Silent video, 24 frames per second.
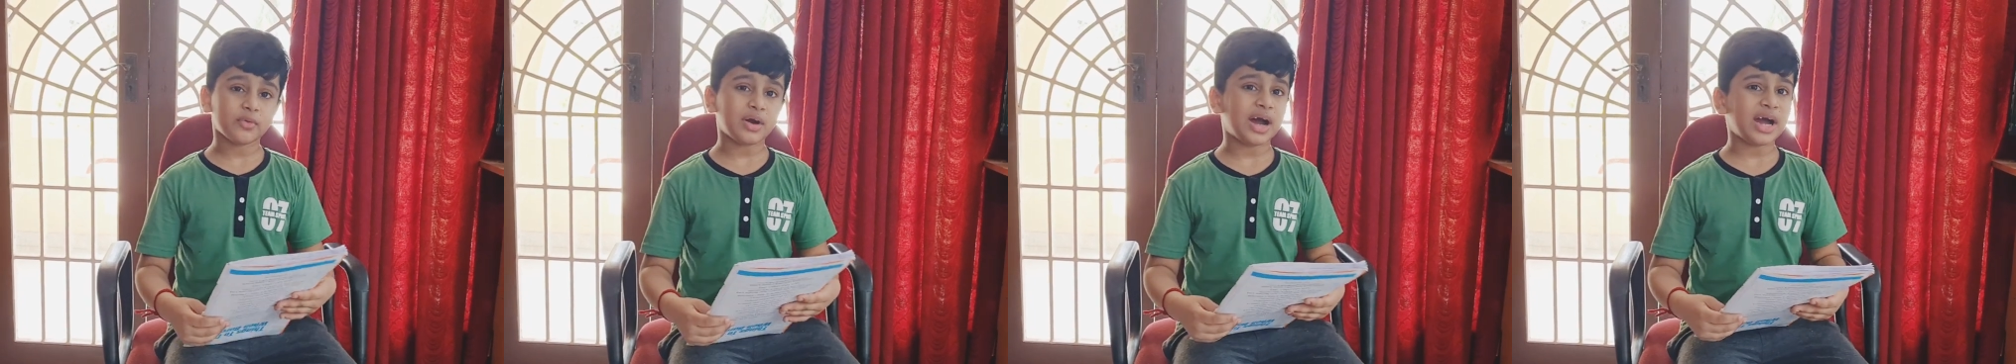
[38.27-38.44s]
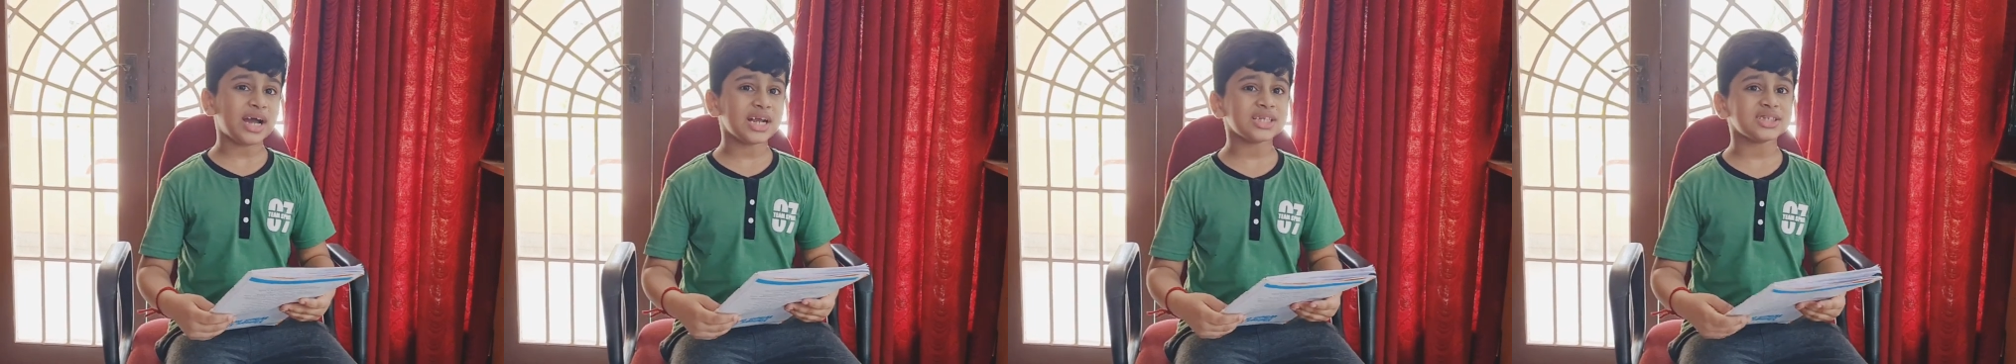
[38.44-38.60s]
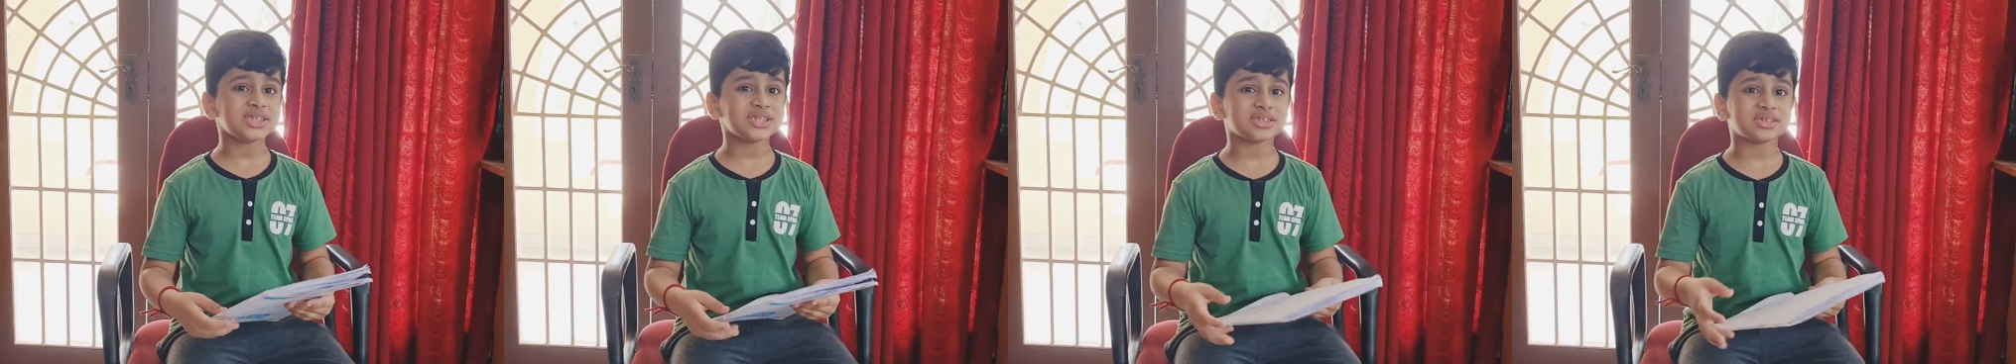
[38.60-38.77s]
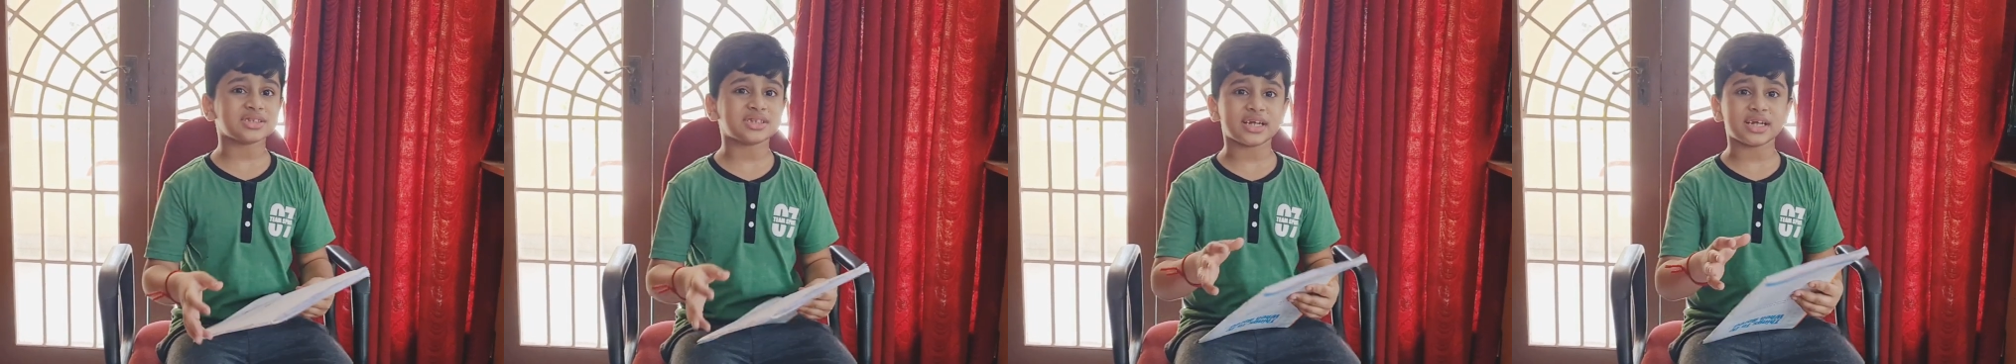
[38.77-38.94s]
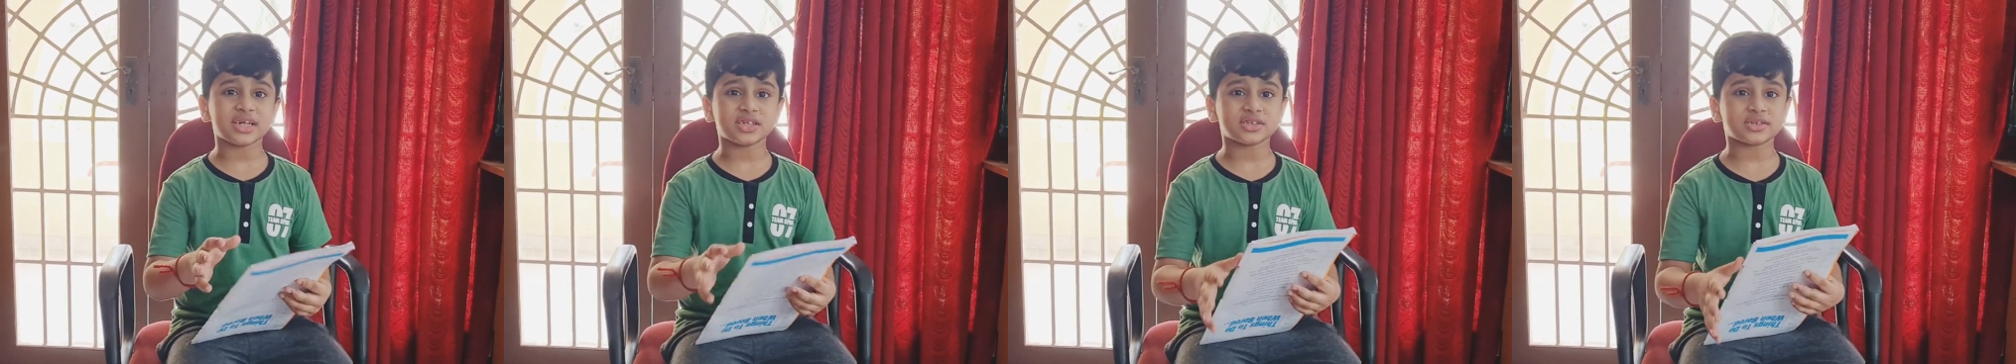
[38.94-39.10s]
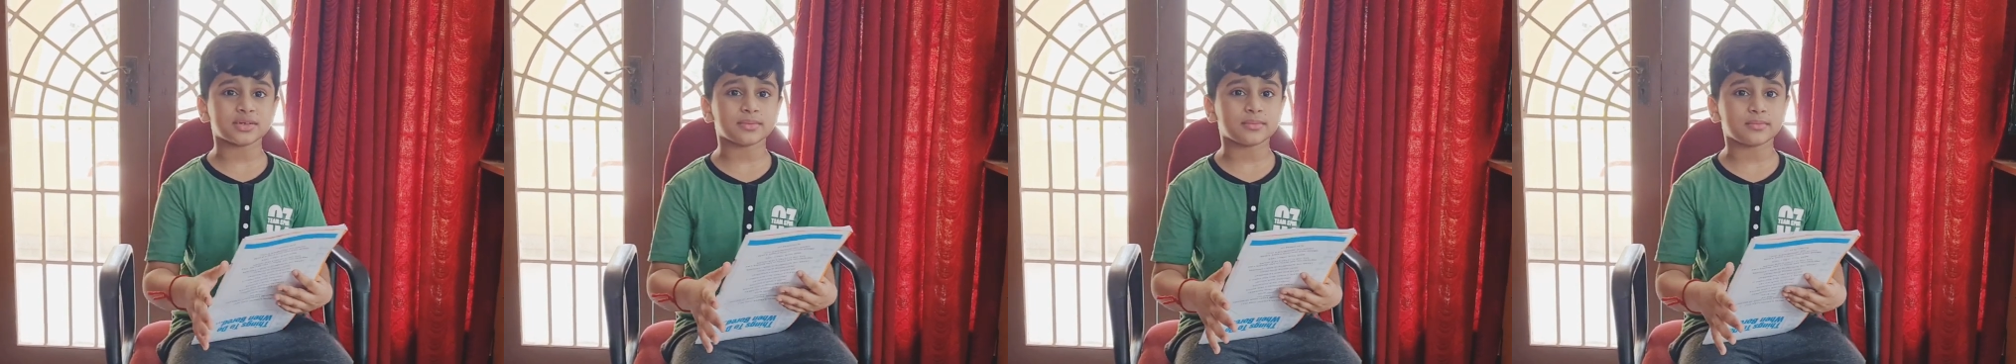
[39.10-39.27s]
I just
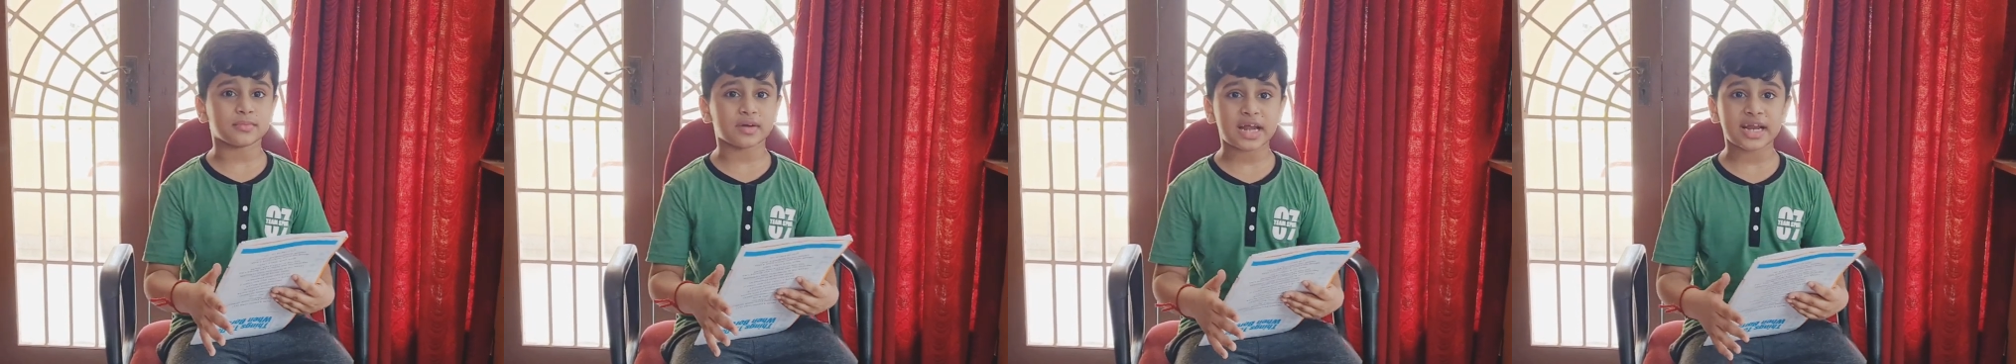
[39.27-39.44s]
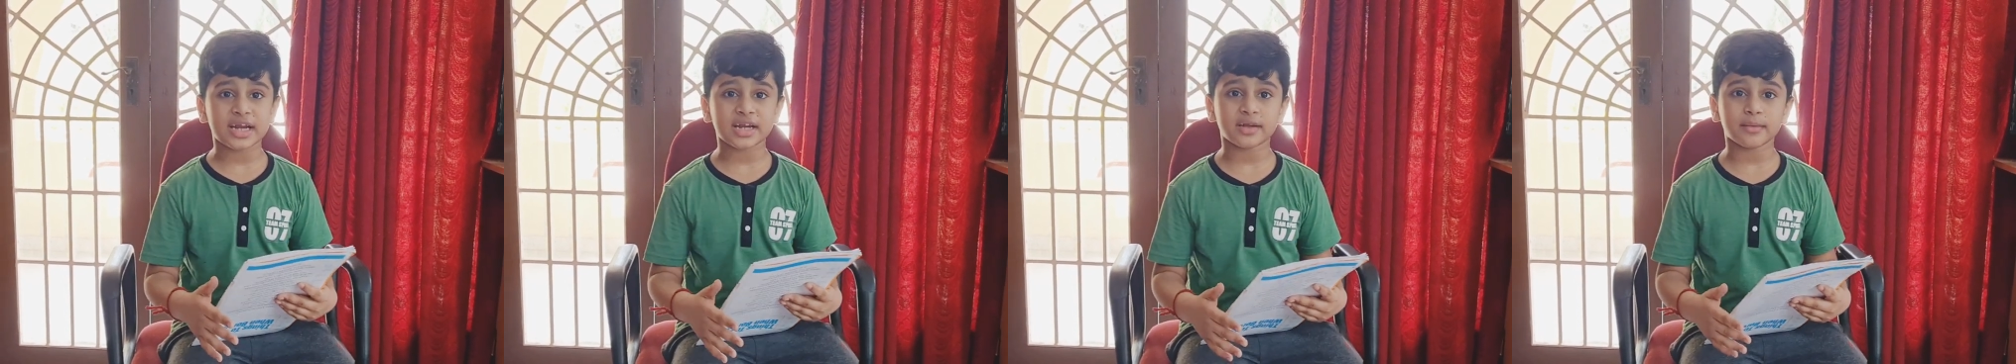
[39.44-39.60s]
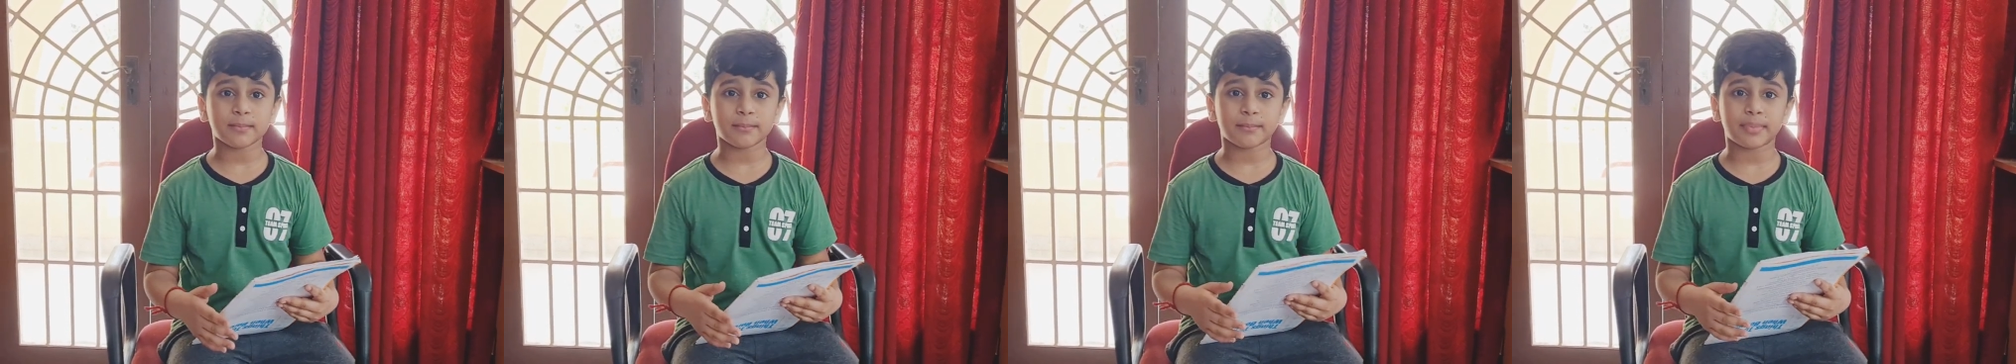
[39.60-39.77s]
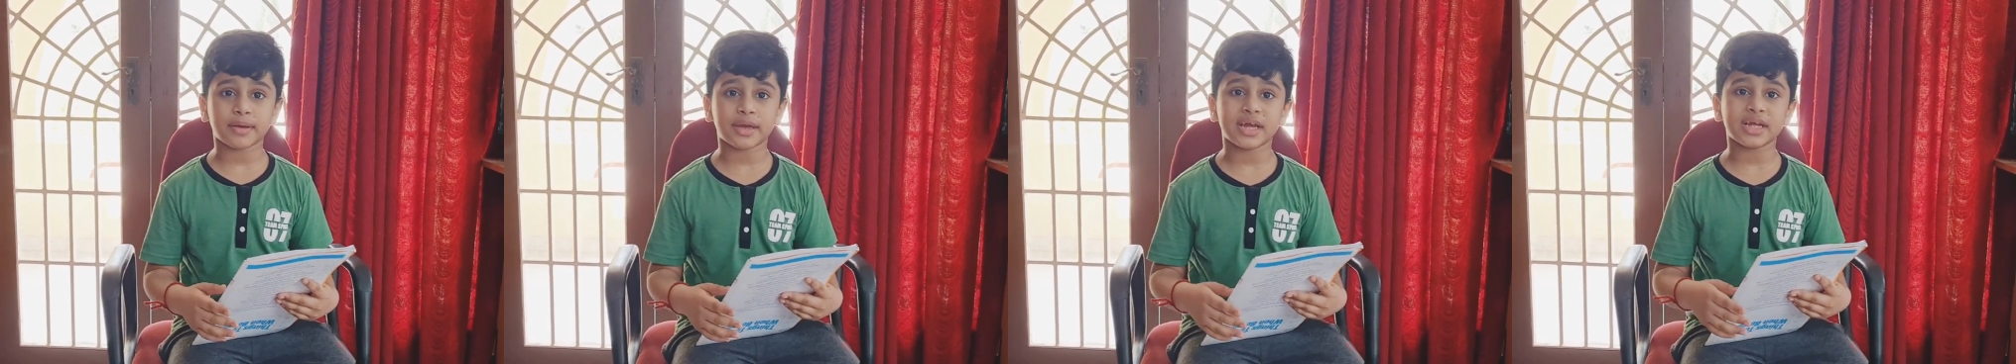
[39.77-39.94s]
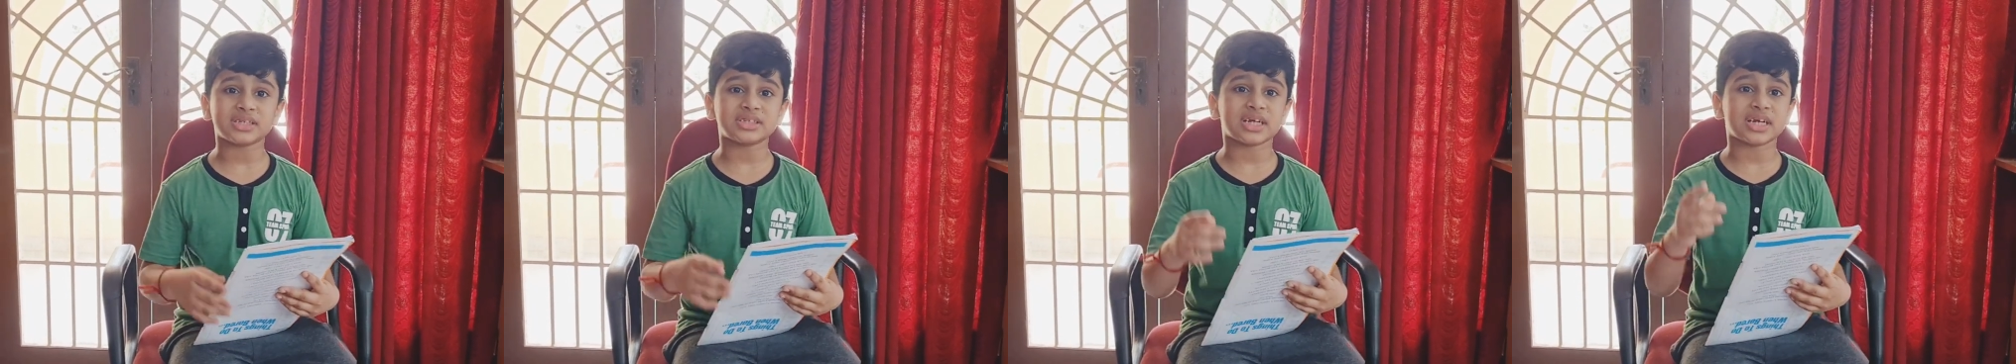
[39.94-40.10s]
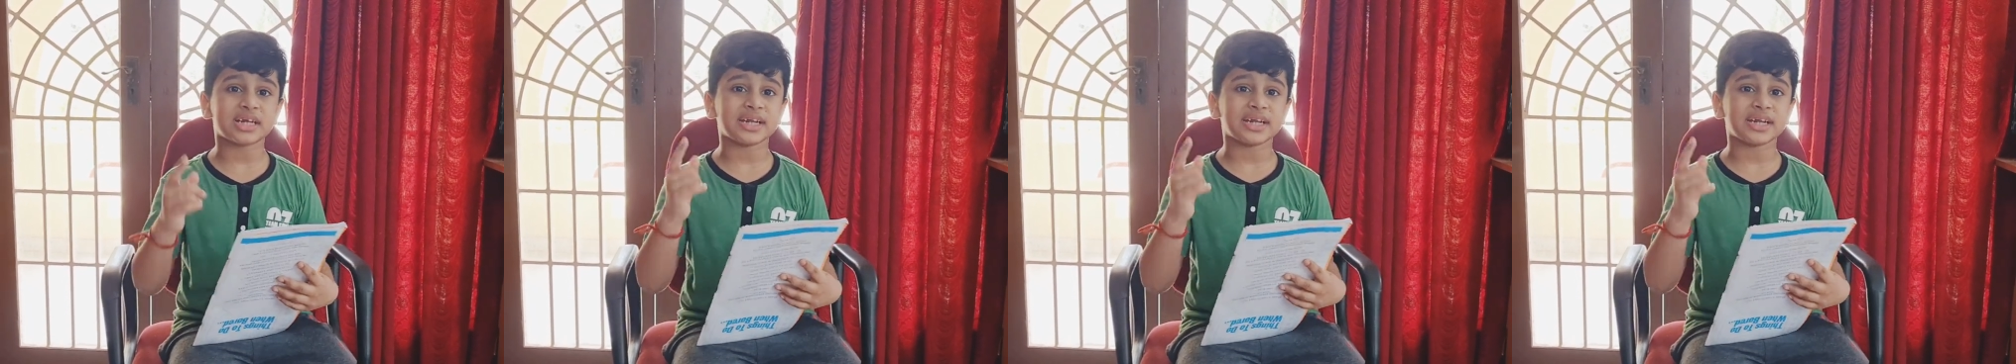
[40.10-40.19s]
tear some random page,